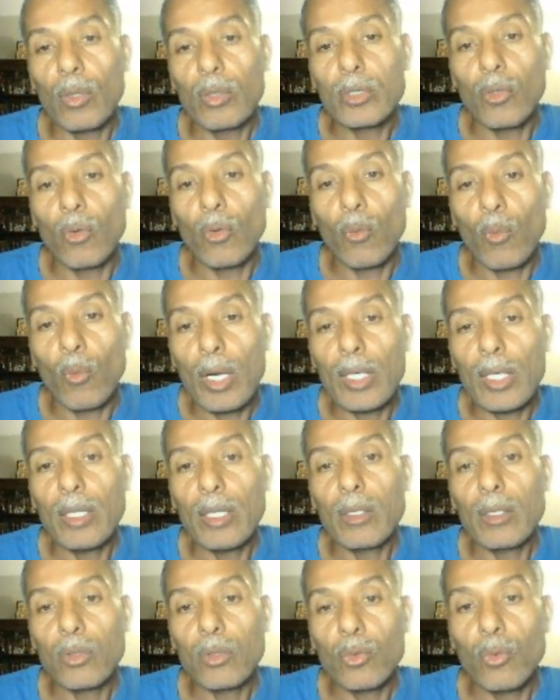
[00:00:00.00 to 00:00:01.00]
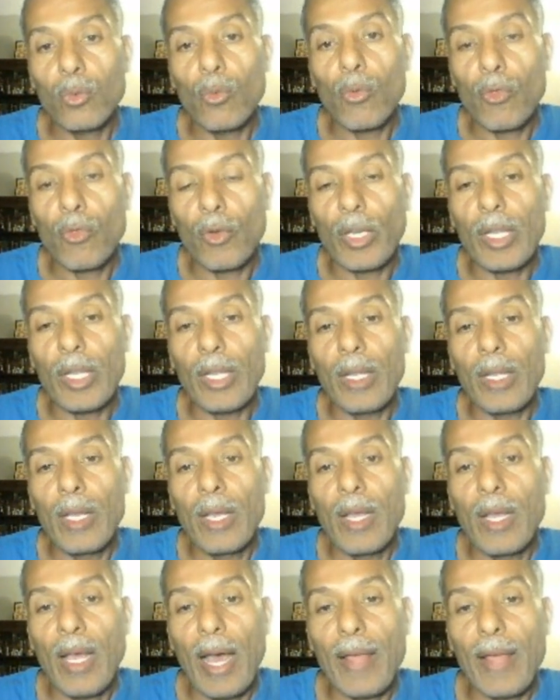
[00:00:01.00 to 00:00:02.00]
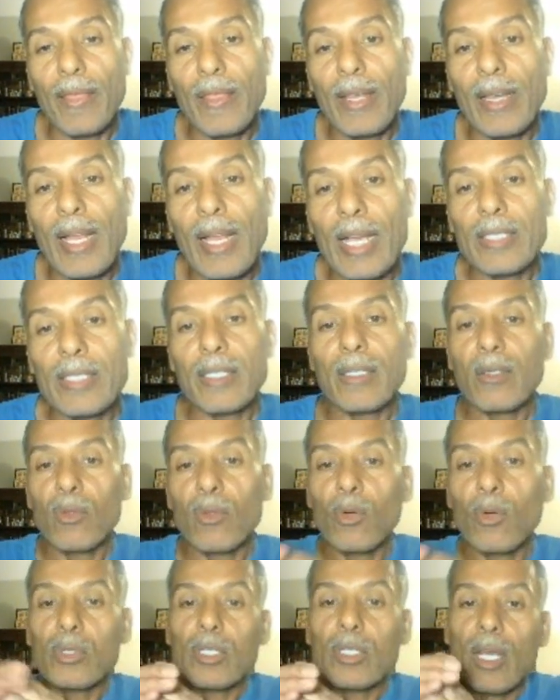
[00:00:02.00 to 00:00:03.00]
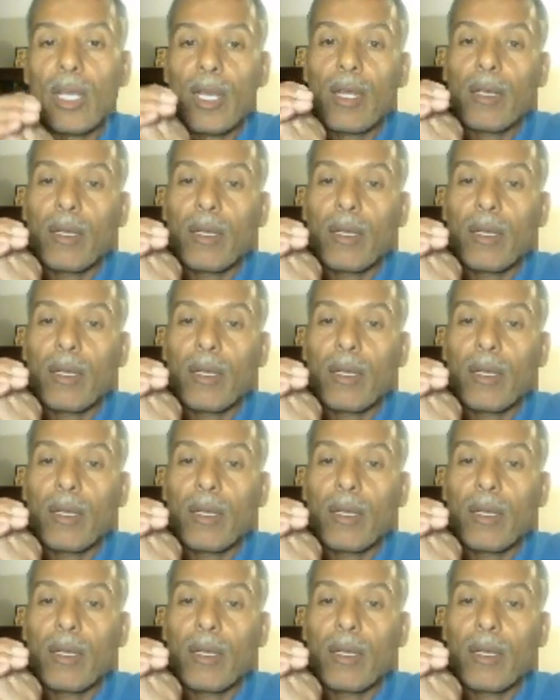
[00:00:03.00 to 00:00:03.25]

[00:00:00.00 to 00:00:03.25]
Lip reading: So 1, 2, 3. And then as it goes,